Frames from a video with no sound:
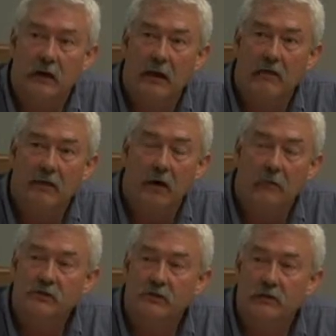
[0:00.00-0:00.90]
have the
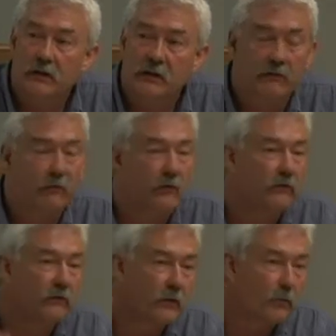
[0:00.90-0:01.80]
opportunity for
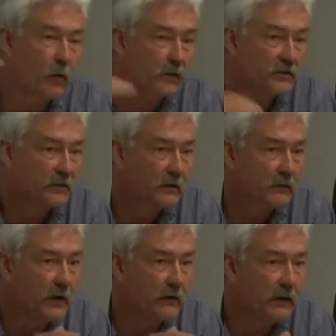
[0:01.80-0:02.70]
floodwaters to come
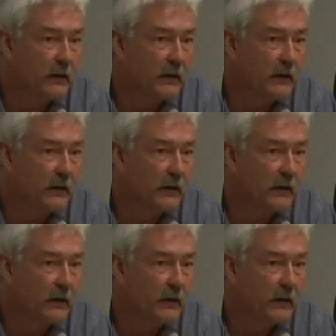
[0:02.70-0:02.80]
down